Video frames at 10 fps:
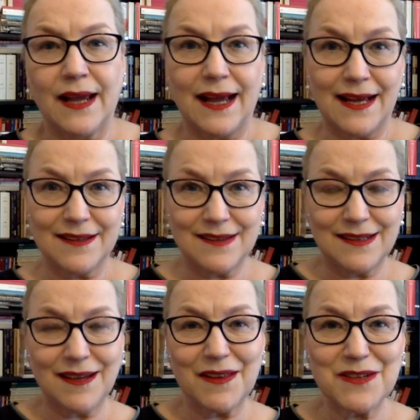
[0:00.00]
And
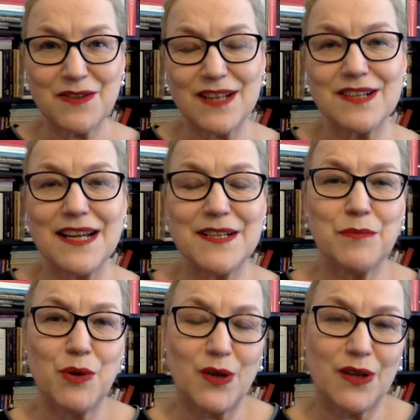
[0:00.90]
the other translated
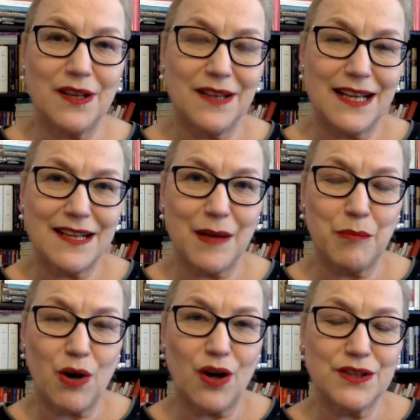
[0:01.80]
book that I
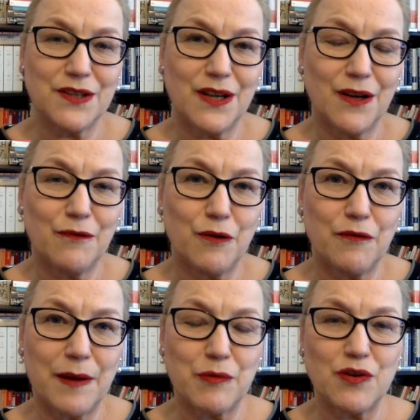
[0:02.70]
bought uh, for
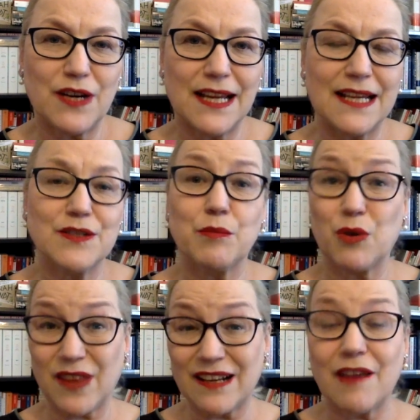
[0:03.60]
February is a
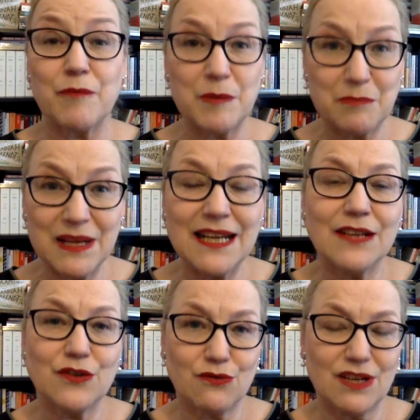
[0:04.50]
book that I've been meaning
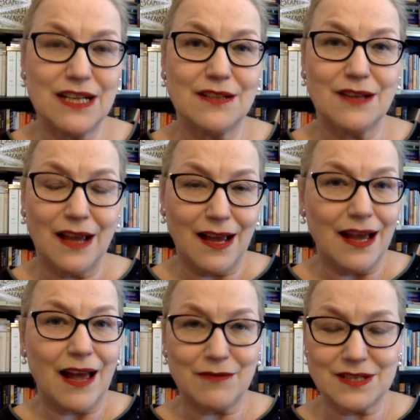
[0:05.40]
to read
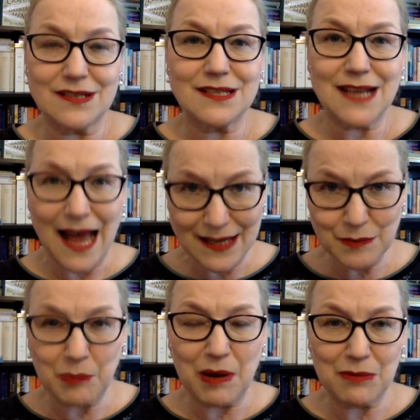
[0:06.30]
ever since it has
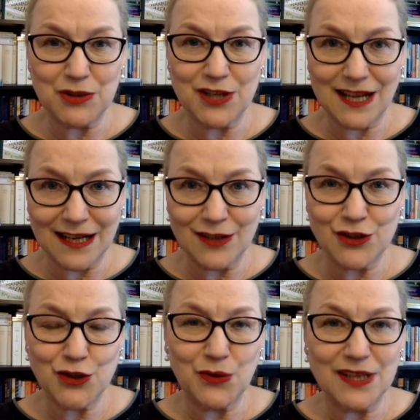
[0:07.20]
been published in English
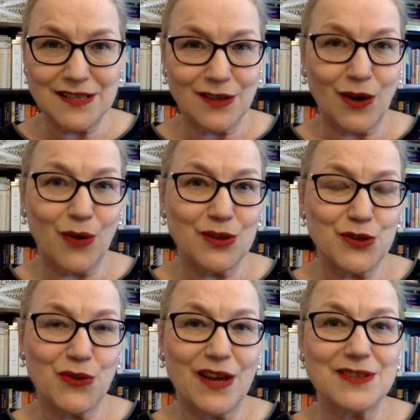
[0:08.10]
two years ago in
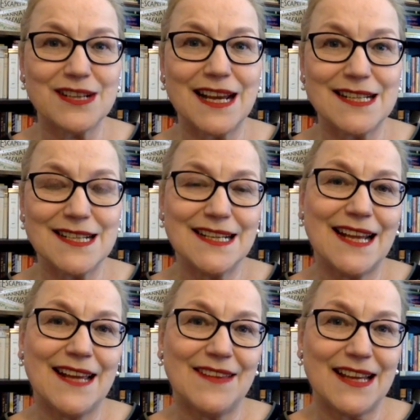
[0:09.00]
2018,
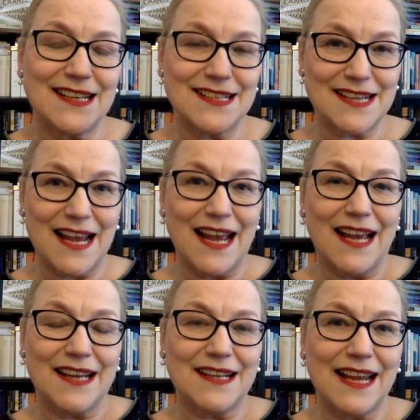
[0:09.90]
and that is
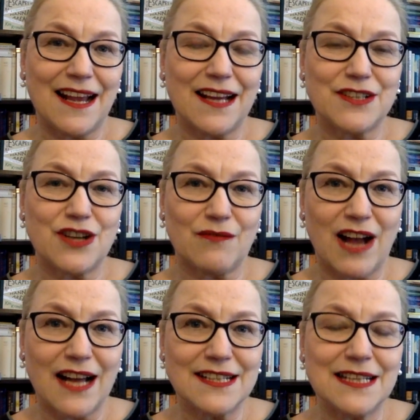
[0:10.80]
Négar
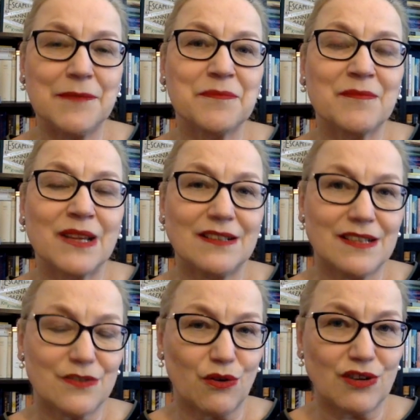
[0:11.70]
Djavadi
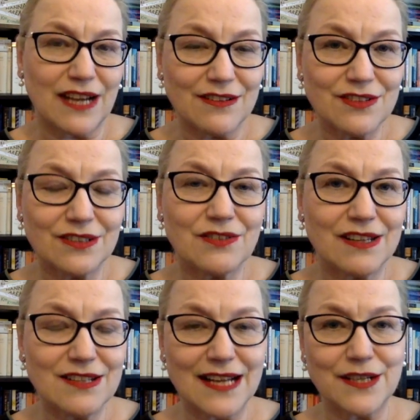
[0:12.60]
Disoriental,
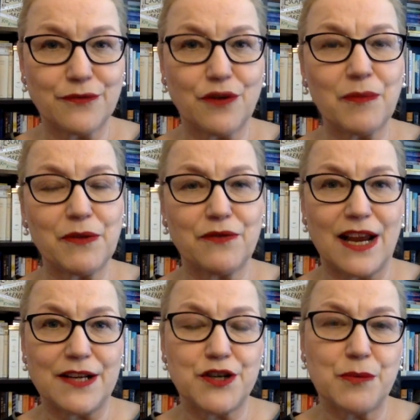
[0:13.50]
translated from the
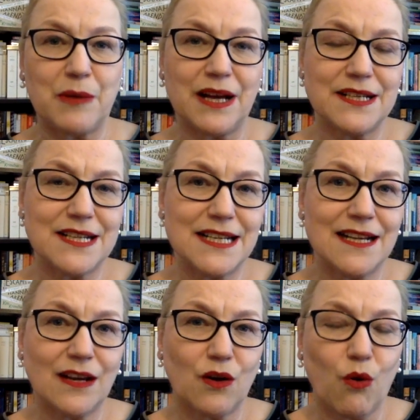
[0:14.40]
French by
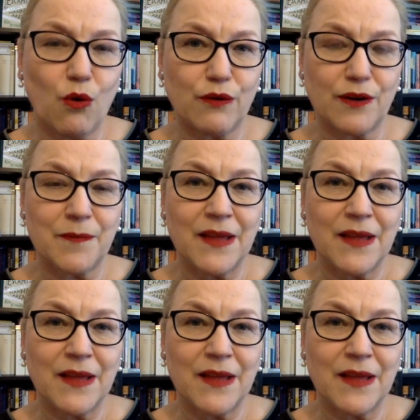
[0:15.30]
Tina Kover,